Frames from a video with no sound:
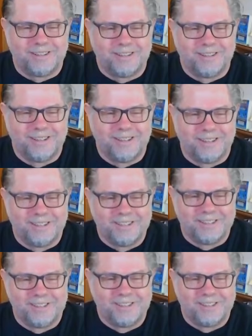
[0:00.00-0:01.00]

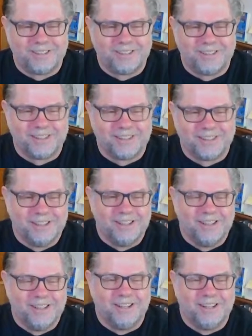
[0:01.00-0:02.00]

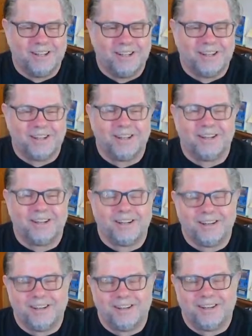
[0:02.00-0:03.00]

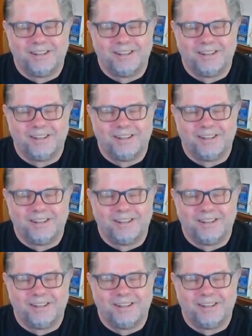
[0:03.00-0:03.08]
This person isn't speaking.